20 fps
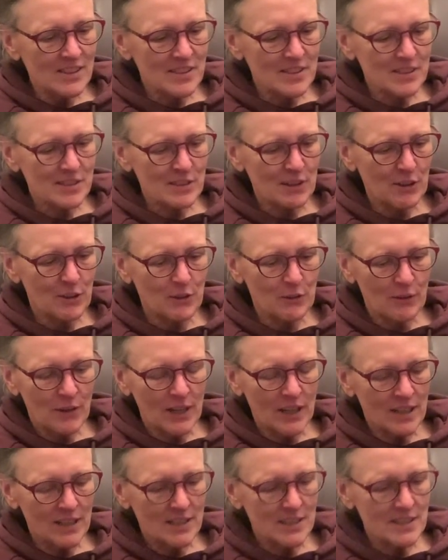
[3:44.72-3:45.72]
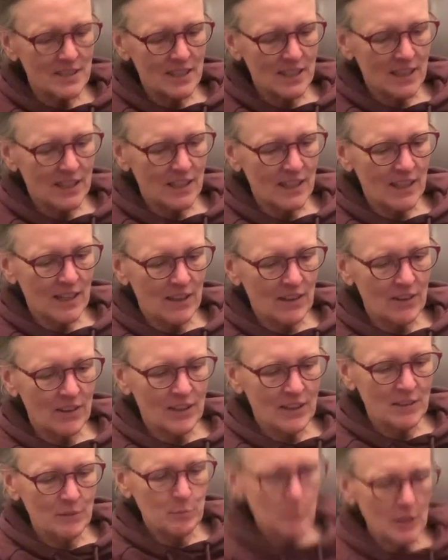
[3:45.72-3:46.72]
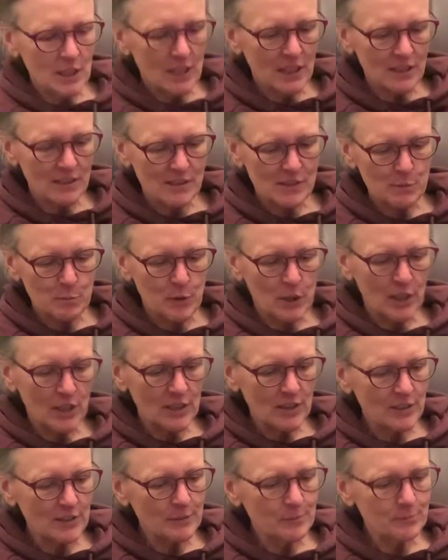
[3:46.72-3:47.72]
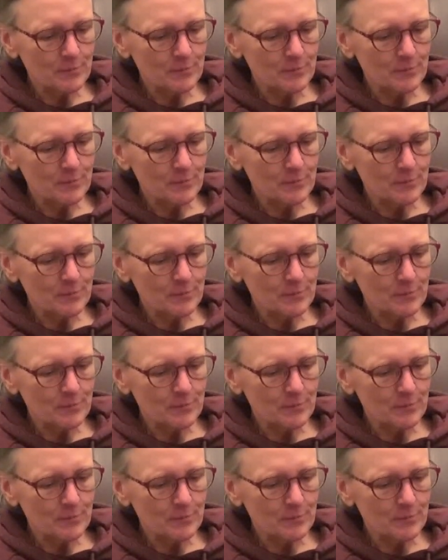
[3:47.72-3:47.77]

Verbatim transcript: so I had to take it out and make it smaller.